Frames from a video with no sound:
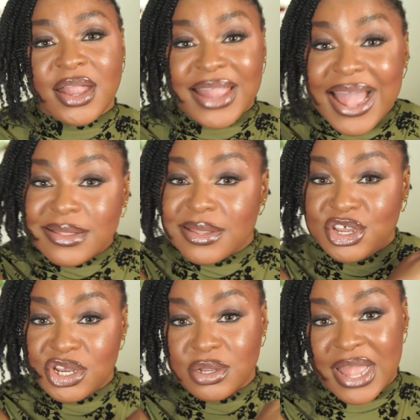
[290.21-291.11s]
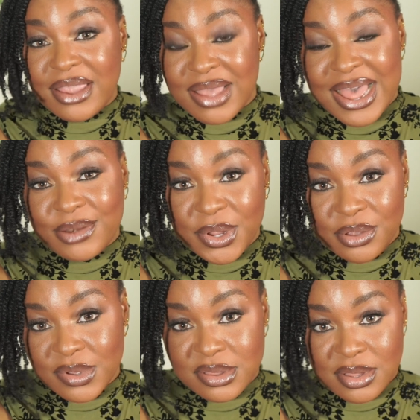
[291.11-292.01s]
that issue that you had when
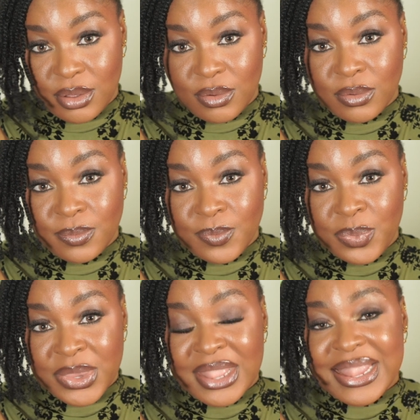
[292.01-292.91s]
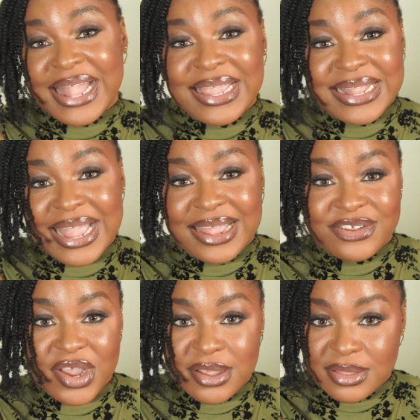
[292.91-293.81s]
you were single, that thing that you're
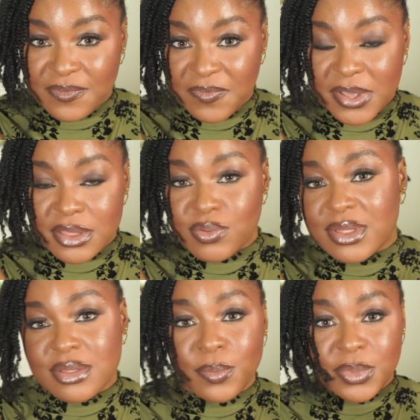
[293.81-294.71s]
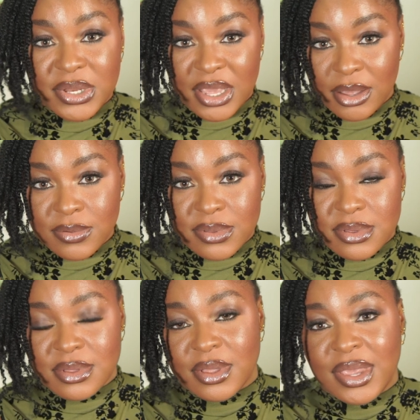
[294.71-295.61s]
trying to fix with somebody else,